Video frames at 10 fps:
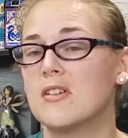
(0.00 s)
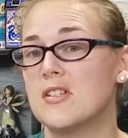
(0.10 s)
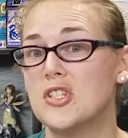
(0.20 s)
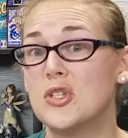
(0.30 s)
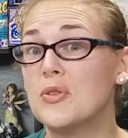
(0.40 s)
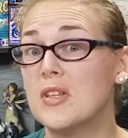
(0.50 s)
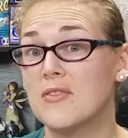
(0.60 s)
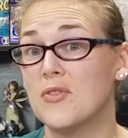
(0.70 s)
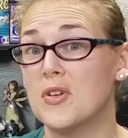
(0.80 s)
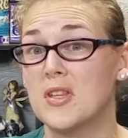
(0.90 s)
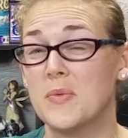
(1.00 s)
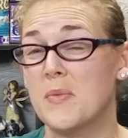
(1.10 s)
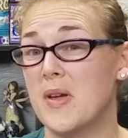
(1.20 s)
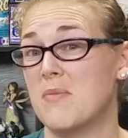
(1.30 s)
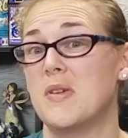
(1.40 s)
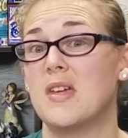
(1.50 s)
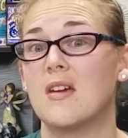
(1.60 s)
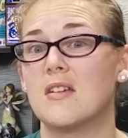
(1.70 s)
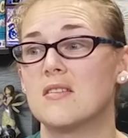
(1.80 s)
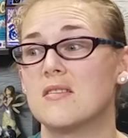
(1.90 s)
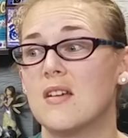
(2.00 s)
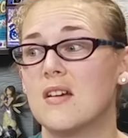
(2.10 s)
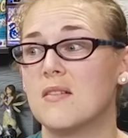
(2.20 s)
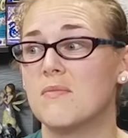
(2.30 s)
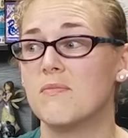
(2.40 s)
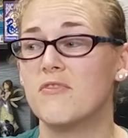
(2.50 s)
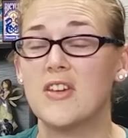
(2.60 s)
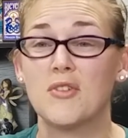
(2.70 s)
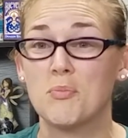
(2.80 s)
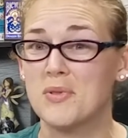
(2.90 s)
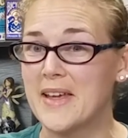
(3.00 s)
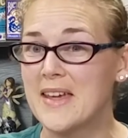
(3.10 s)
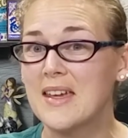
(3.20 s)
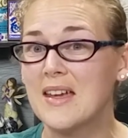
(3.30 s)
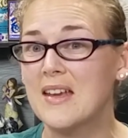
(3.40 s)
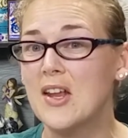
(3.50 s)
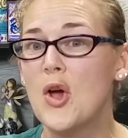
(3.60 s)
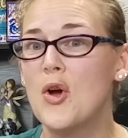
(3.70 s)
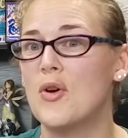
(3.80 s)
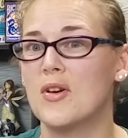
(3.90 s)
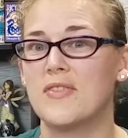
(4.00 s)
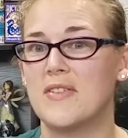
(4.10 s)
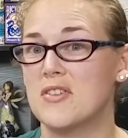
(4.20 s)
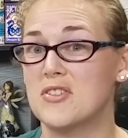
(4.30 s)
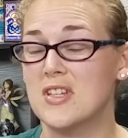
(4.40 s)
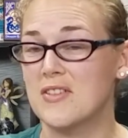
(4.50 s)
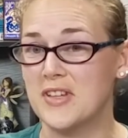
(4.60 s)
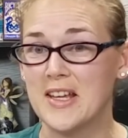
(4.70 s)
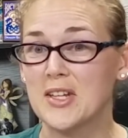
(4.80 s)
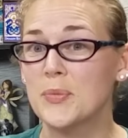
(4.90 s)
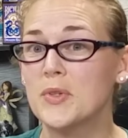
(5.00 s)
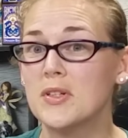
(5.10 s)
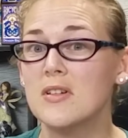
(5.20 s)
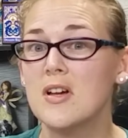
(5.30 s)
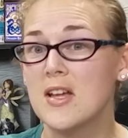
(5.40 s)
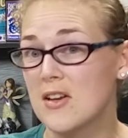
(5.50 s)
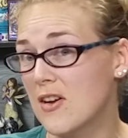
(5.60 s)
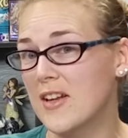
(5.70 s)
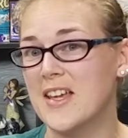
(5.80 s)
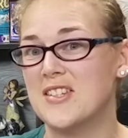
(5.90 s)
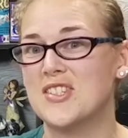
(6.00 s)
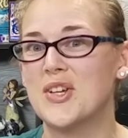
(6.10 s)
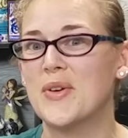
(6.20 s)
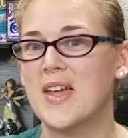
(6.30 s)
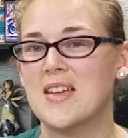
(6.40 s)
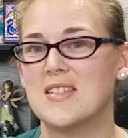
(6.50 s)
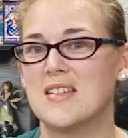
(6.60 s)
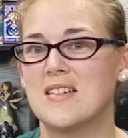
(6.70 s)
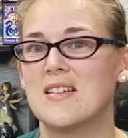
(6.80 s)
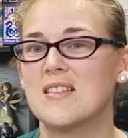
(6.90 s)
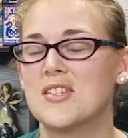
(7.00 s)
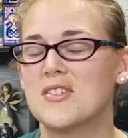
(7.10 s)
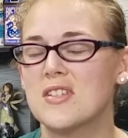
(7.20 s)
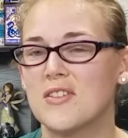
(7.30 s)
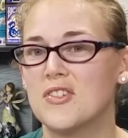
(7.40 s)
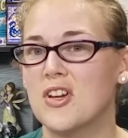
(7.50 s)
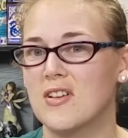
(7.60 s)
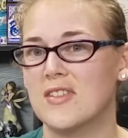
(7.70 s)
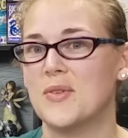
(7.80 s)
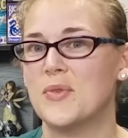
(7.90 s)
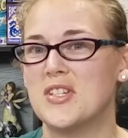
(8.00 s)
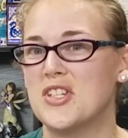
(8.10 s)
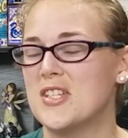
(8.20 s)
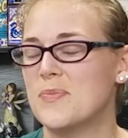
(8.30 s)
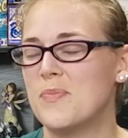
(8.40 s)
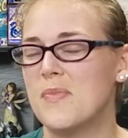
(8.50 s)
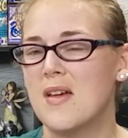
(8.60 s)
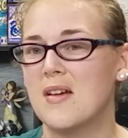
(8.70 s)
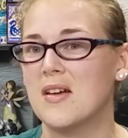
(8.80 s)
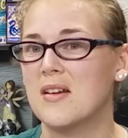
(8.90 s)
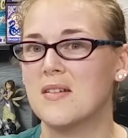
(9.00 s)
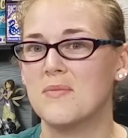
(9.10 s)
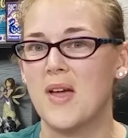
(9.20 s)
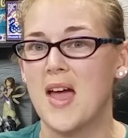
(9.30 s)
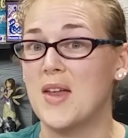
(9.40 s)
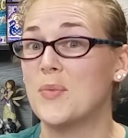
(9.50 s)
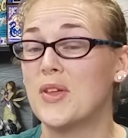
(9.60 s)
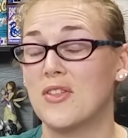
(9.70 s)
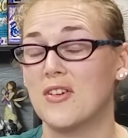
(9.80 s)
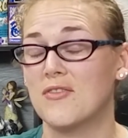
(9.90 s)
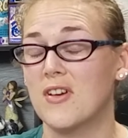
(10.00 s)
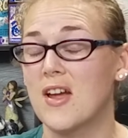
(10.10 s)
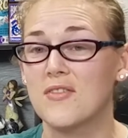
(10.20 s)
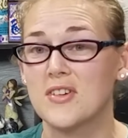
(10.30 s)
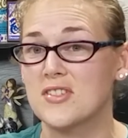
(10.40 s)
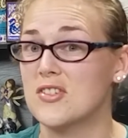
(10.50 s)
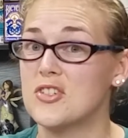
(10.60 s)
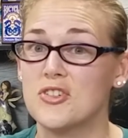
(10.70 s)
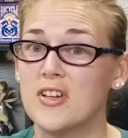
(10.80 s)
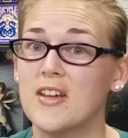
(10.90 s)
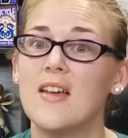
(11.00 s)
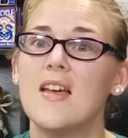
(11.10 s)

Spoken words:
and soothing for them. It might be a favorite blanket or a favorite stuffed animal. In our case, Zoe has a little stuffed dog that she has had with her for every surgery.